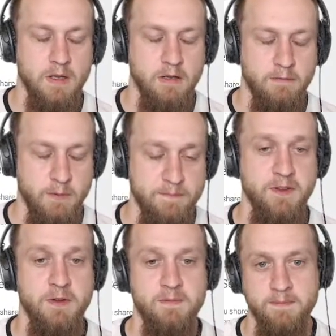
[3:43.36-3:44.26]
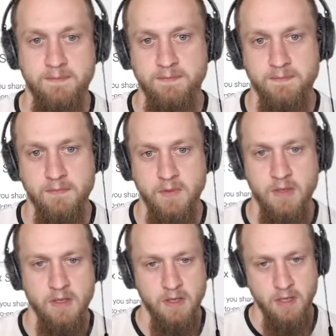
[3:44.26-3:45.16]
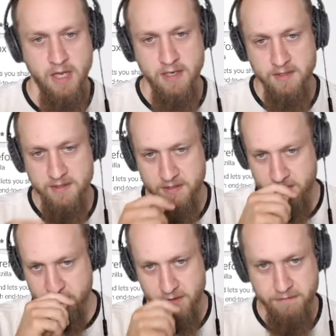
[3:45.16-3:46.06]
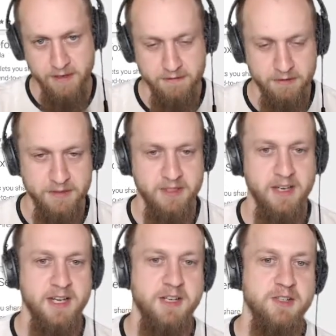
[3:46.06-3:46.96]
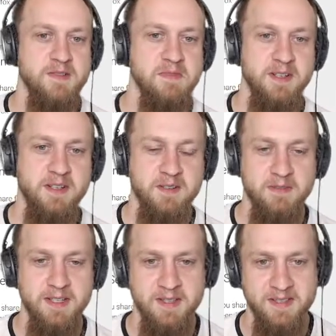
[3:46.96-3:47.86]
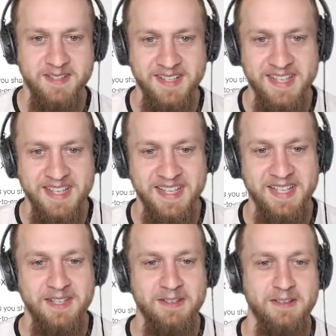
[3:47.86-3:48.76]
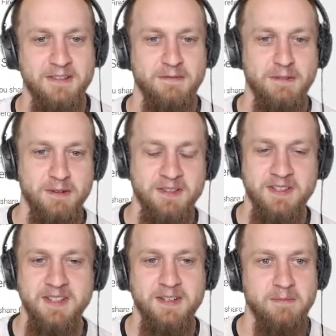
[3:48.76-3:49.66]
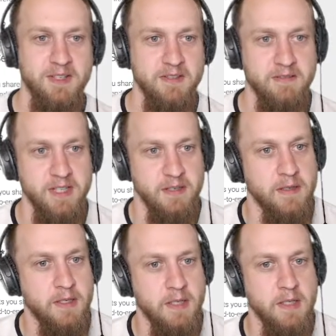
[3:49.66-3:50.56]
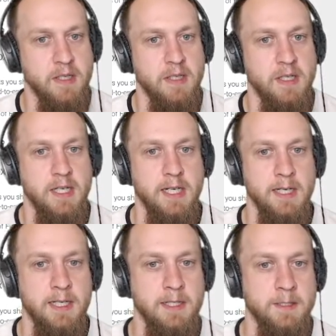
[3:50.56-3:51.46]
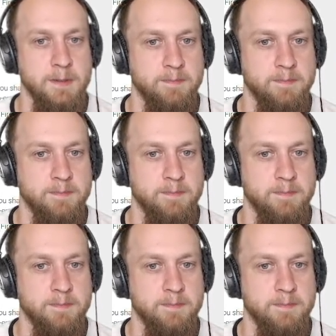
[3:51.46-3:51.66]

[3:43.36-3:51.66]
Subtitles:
Webview, and it's called Firefox Client Germany. That's why it's not Focus here on my screen. And